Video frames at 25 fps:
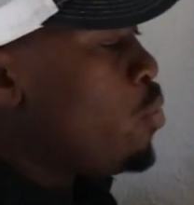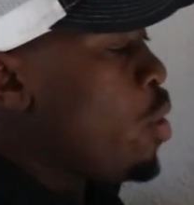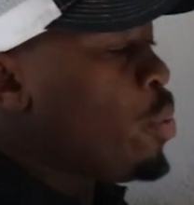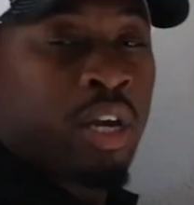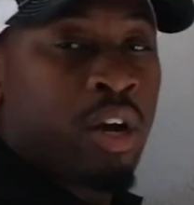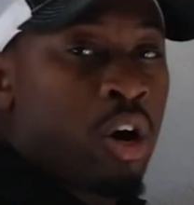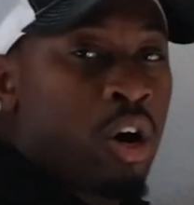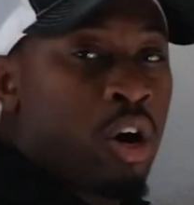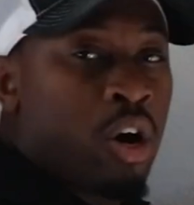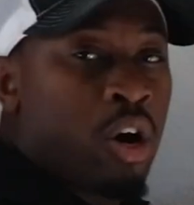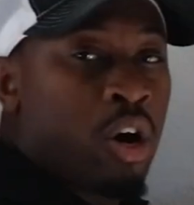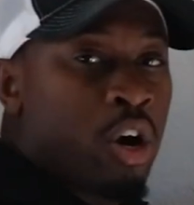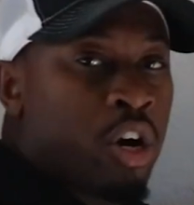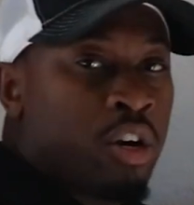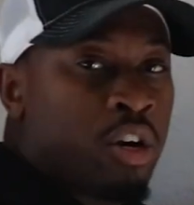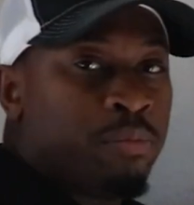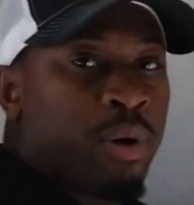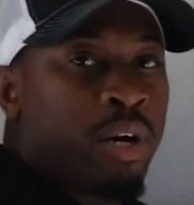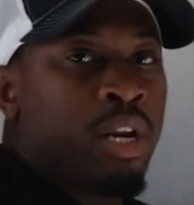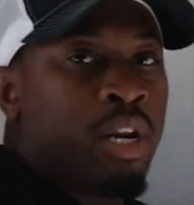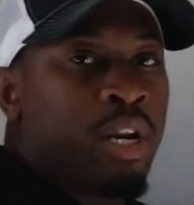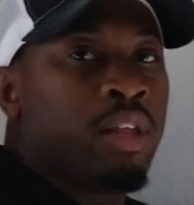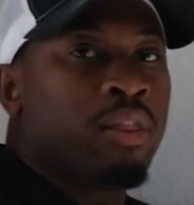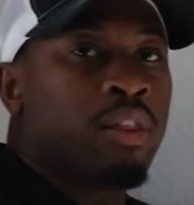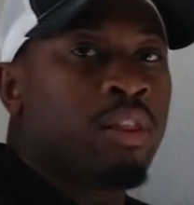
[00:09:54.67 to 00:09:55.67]
When we say
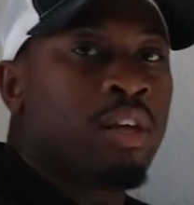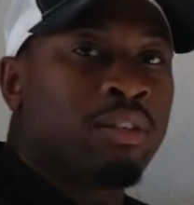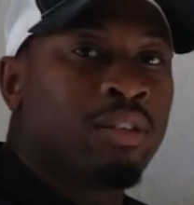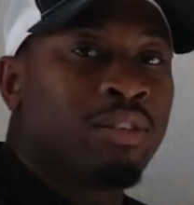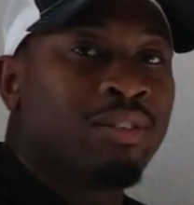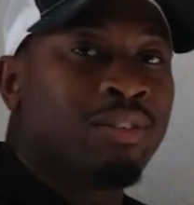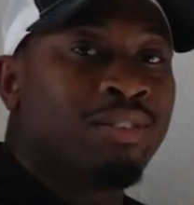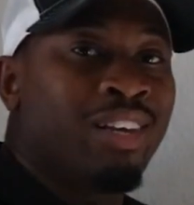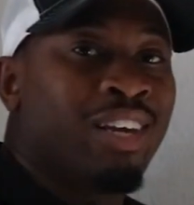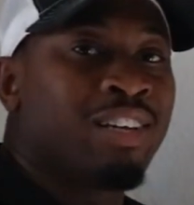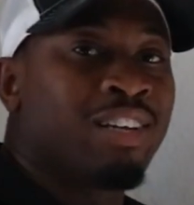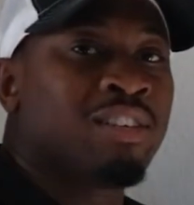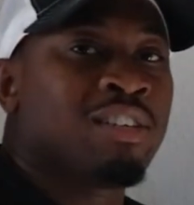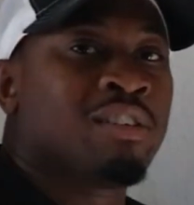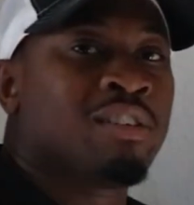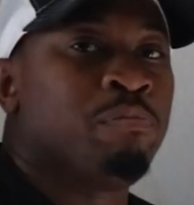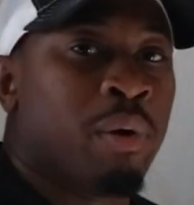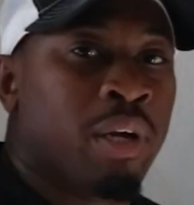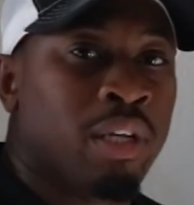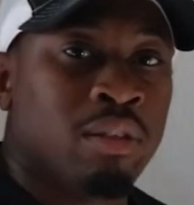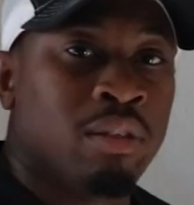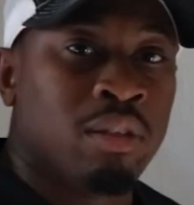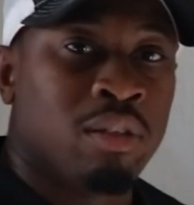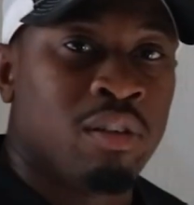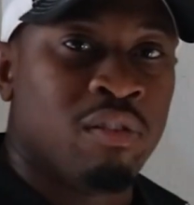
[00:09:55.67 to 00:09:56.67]
hard money, this is
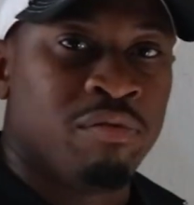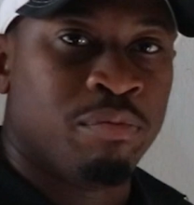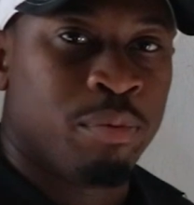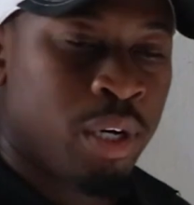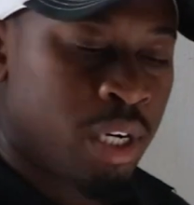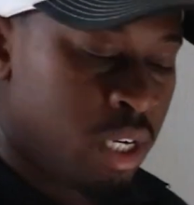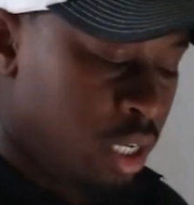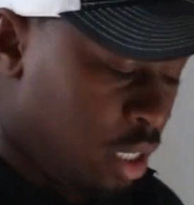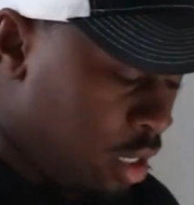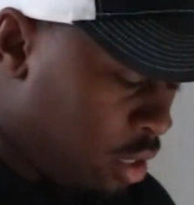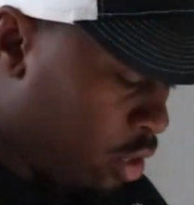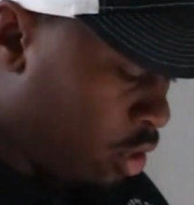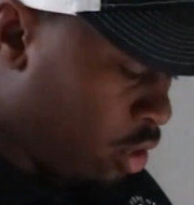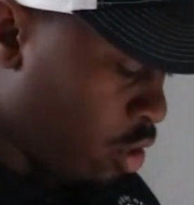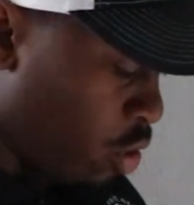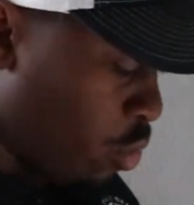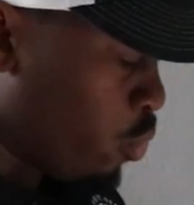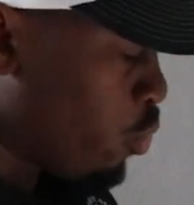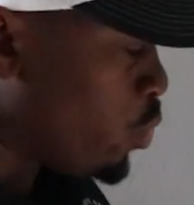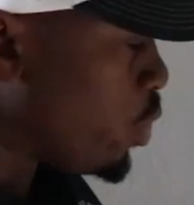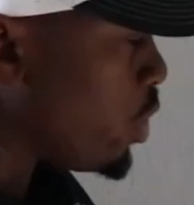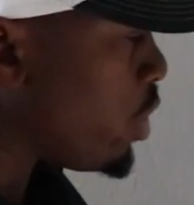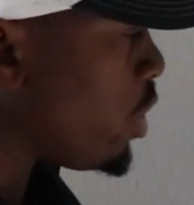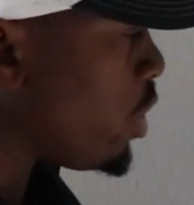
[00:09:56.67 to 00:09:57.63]
expensive money. So